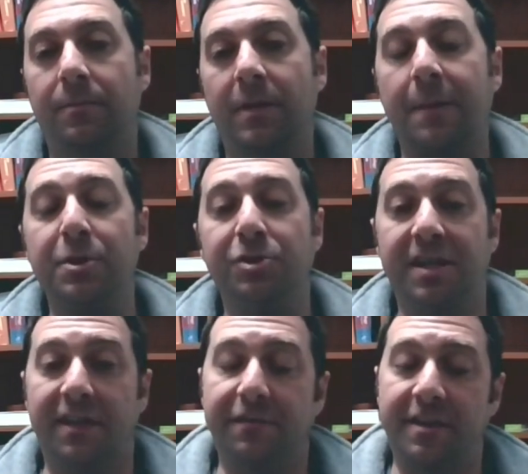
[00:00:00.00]
I'm
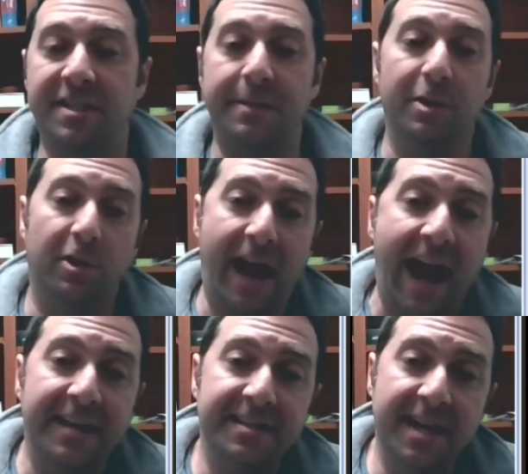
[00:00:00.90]
using a vestibular
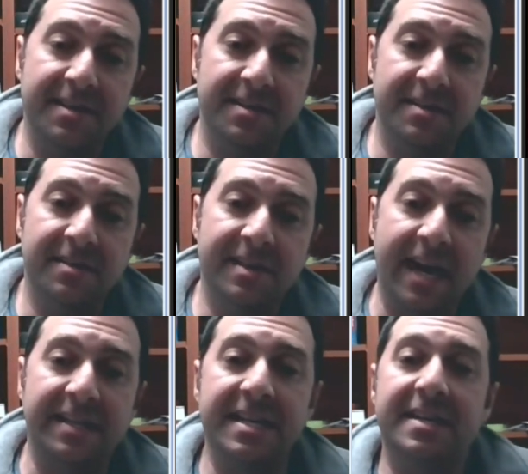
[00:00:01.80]
access
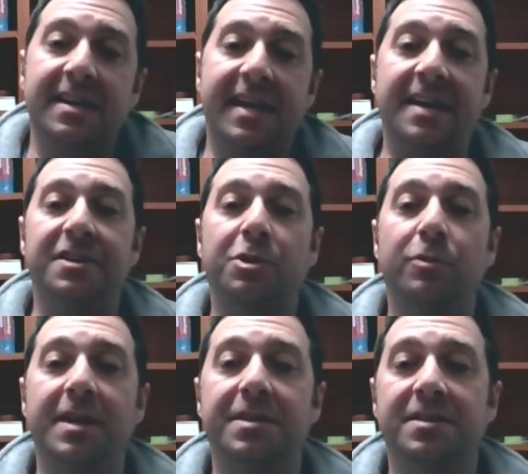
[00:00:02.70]
technique, again, to
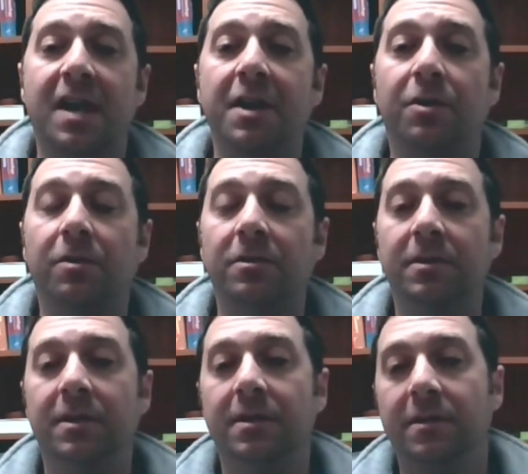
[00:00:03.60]
create the
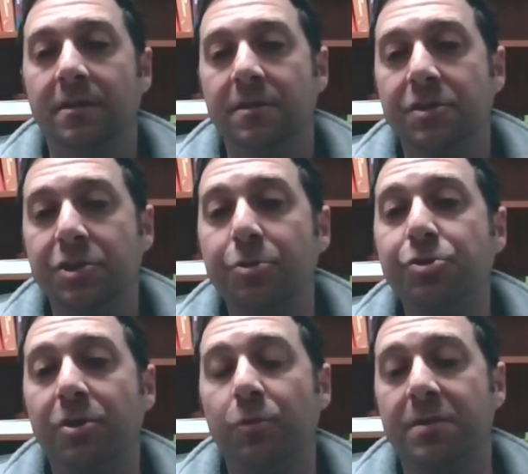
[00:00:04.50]
tunnel,
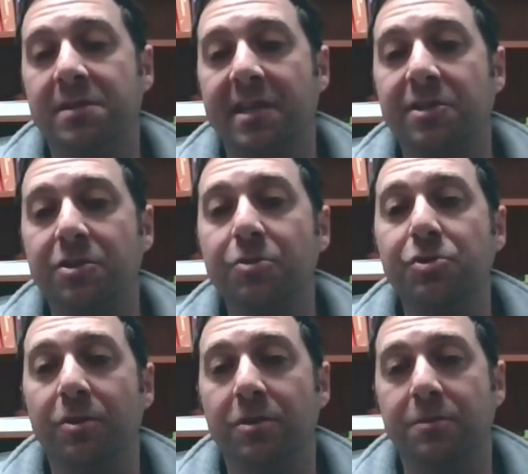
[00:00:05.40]
sutured with sling
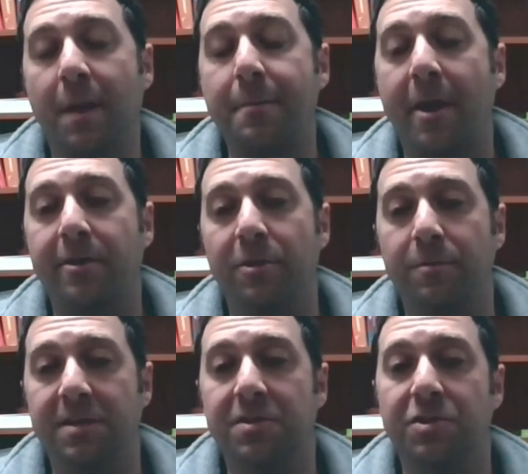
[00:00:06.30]
sutures. My
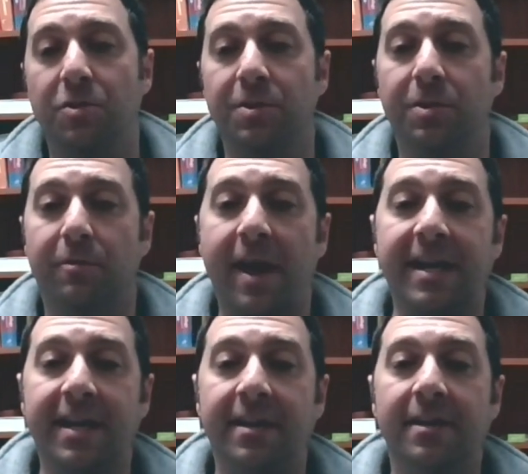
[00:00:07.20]
Microderm's inserted
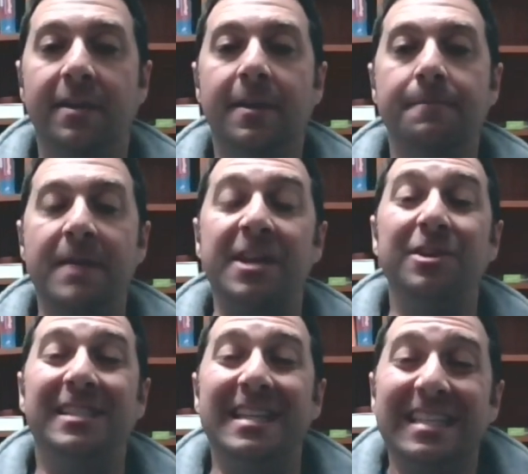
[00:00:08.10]
already. And
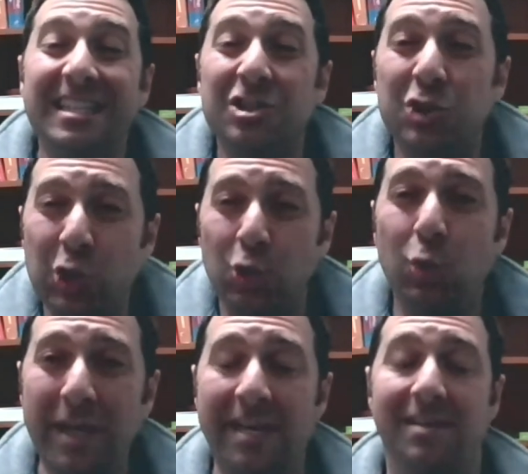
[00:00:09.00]
you can see this is 2
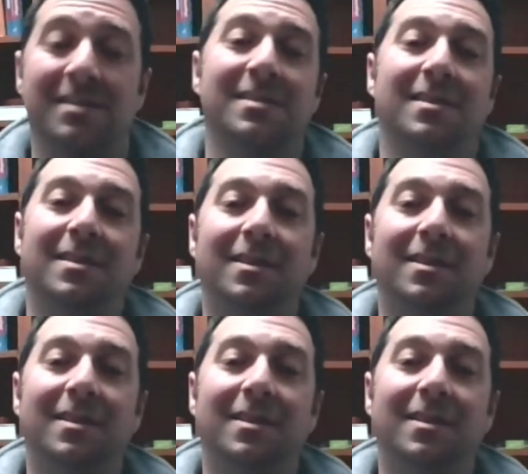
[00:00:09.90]
weeks.